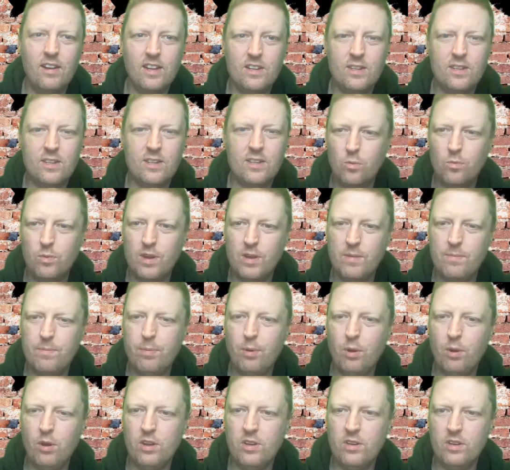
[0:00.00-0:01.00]
Let's hope we
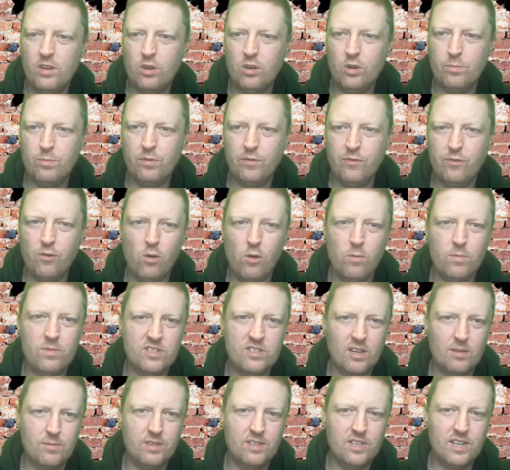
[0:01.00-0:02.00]
put in a good
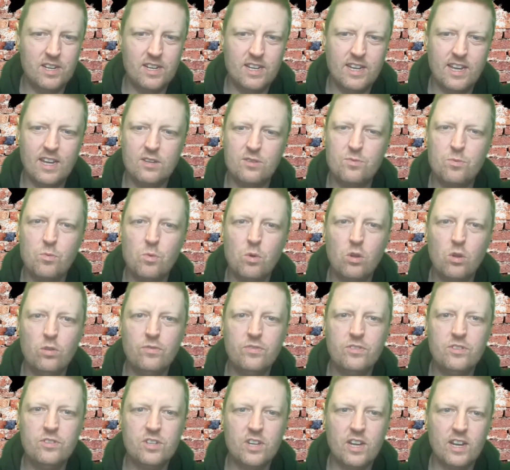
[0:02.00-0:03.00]
performance like we did against
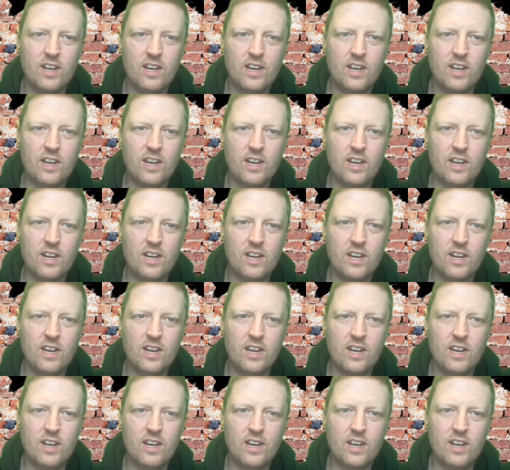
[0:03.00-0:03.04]
Wolves.